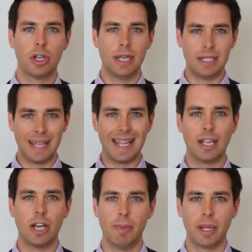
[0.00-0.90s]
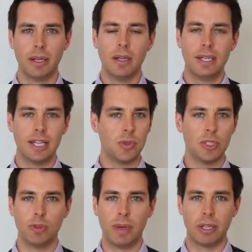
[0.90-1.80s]
is incoming. Yes, we
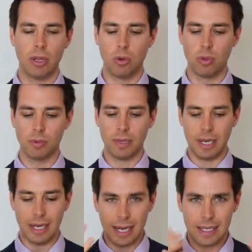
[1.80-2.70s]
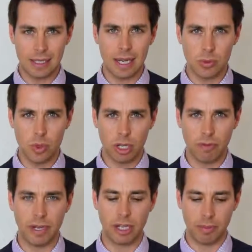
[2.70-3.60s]
still make the cold calls, but let's work
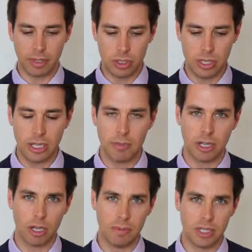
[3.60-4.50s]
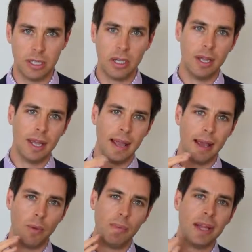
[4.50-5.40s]
off an incoming. So an incoming comes in,
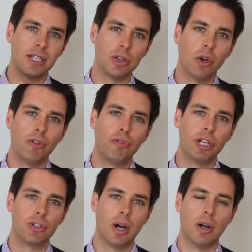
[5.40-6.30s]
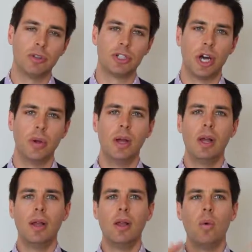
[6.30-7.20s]
and we base it on a free trial. So
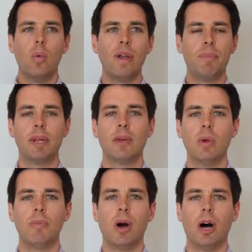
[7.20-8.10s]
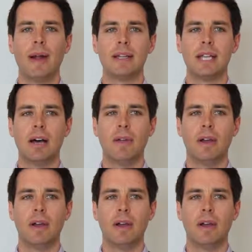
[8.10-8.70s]
we put our ads out